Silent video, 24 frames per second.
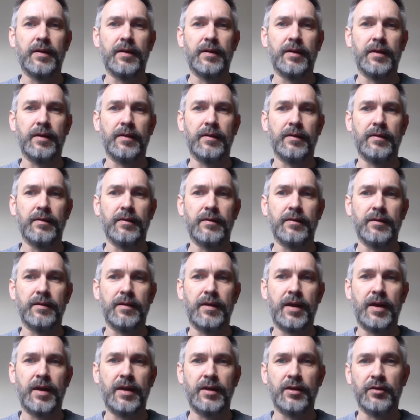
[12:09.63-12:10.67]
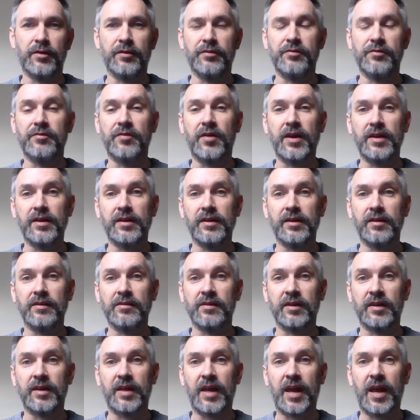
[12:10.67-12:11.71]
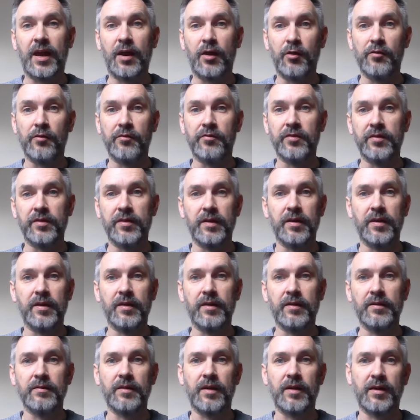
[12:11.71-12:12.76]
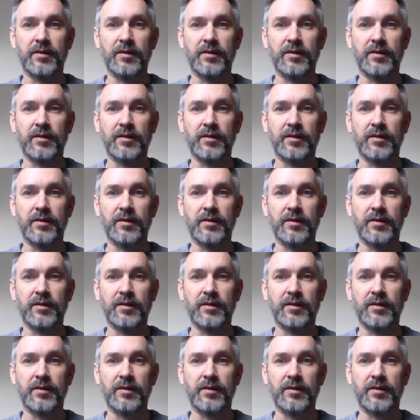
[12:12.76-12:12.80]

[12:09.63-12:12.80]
and any other findings I get over the,